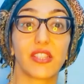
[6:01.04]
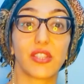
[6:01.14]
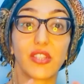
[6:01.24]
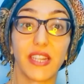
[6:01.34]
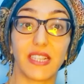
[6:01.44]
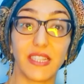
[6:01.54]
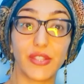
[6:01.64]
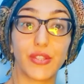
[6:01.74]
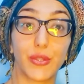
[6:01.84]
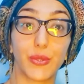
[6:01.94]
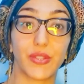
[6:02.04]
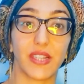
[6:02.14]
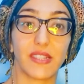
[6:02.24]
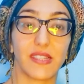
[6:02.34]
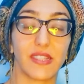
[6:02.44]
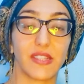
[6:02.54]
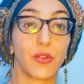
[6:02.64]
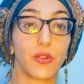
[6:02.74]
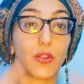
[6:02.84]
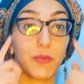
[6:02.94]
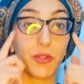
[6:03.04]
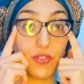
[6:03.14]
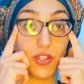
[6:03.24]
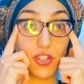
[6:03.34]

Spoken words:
at least two senses. So it could be your vision